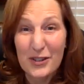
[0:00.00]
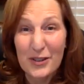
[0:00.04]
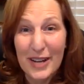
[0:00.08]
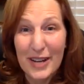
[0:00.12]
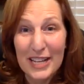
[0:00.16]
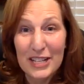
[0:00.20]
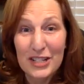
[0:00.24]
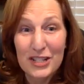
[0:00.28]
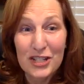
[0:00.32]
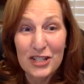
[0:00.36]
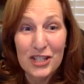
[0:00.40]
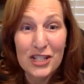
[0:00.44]
too.
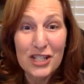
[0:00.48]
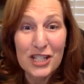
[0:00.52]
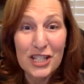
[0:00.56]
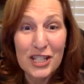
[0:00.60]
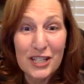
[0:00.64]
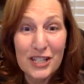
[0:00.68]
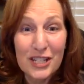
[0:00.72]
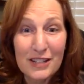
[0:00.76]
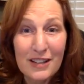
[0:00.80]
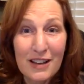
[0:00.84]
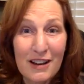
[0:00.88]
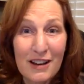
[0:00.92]
And just so
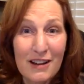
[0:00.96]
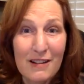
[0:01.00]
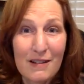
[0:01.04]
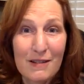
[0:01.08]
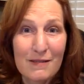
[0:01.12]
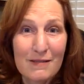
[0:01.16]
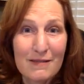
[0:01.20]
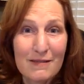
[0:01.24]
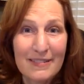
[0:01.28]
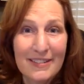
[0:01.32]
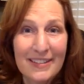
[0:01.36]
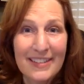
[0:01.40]
you
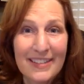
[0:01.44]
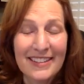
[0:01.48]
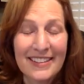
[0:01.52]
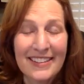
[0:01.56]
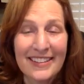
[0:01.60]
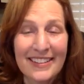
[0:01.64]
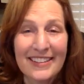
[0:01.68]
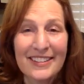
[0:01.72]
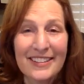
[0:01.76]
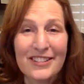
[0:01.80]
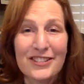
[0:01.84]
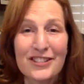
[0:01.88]
know,
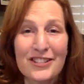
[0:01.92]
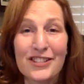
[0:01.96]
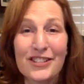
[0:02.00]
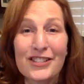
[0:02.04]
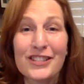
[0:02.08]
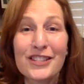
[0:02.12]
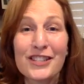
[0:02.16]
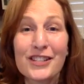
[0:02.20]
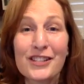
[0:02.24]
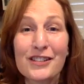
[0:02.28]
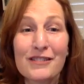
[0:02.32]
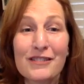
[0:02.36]

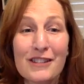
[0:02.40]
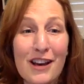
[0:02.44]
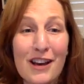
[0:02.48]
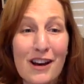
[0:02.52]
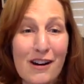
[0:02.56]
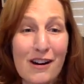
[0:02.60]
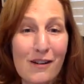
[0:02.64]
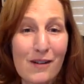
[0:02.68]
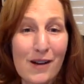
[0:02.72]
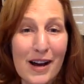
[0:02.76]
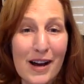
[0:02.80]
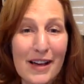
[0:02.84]

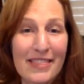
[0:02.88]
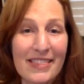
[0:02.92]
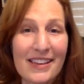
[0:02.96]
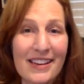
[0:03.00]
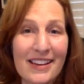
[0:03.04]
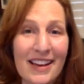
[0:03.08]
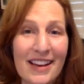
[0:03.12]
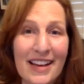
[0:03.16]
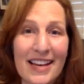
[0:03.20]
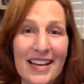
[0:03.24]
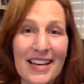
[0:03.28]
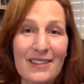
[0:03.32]
I
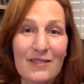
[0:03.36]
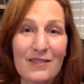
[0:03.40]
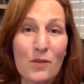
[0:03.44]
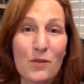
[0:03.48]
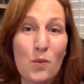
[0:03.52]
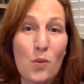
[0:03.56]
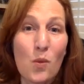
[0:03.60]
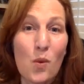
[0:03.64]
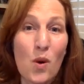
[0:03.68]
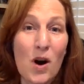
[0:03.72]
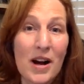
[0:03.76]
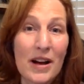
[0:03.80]
think I have
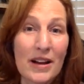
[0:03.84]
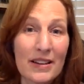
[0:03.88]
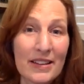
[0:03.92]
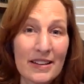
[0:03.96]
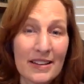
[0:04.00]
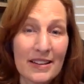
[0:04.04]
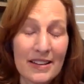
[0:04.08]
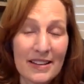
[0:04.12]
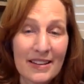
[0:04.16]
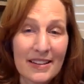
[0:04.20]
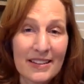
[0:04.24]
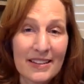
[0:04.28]

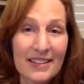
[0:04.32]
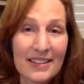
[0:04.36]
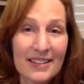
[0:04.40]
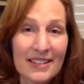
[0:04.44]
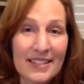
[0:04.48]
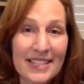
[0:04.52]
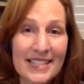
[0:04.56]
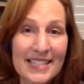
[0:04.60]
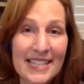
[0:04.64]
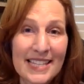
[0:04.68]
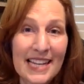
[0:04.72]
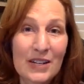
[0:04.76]
won
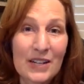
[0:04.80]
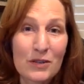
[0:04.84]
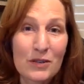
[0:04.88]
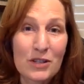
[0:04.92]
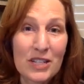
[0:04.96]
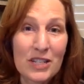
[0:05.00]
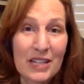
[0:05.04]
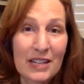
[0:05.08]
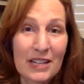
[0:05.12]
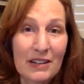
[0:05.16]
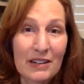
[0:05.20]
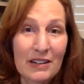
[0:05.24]

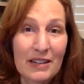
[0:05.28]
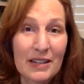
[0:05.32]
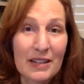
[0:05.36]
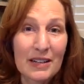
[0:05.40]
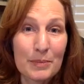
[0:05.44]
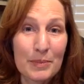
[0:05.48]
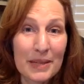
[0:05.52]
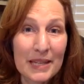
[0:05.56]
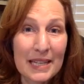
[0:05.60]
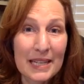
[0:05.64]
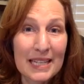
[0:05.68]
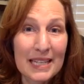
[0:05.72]

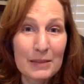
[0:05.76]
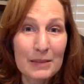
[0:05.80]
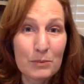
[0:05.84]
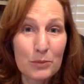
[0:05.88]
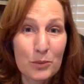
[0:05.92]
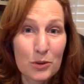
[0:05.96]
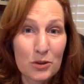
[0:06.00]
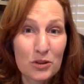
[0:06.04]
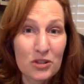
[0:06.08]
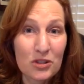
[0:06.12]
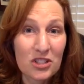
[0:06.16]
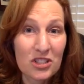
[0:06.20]
Secretary Pete
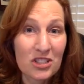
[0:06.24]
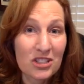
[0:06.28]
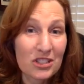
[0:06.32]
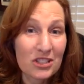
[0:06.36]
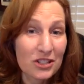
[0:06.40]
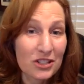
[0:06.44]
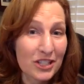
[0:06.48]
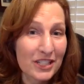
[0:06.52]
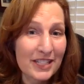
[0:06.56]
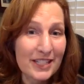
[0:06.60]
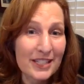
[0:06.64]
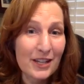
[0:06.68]

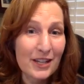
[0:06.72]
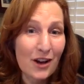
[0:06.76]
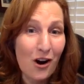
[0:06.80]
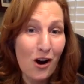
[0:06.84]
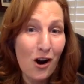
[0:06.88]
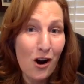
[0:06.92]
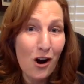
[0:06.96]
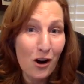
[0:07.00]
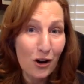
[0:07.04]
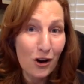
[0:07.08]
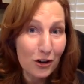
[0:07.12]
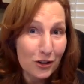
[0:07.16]
Buttigieg's
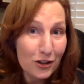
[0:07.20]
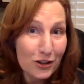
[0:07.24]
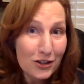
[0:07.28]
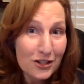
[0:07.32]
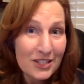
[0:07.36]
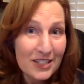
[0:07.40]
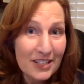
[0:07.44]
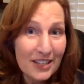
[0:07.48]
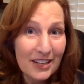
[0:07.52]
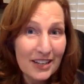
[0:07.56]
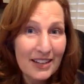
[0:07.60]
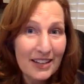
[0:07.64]
heart.
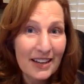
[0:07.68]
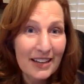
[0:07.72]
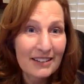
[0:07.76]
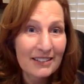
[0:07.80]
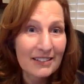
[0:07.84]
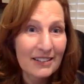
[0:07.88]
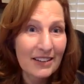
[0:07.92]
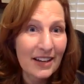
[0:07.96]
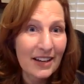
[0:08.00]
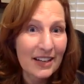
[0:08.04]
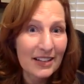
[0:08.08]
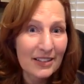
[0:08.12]
I
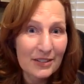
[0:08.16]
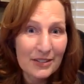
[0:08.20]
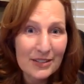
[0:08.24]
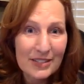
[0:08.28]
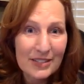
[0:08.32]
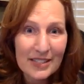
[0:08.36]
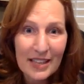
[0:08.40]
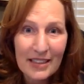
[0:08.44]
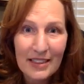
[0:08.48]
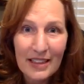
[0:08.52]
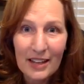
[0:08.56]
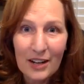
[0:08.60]
don't know how you
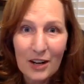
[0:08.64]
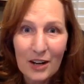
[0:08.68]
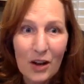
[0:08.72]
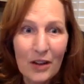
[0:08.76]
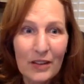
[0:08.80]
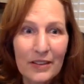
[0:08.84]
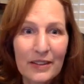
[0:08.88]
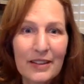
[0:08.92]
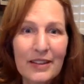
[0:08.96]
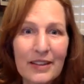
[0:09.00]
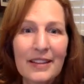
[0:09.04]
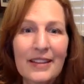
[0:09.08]
say that
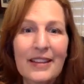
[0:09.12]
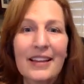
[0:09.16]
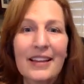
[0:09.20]
all,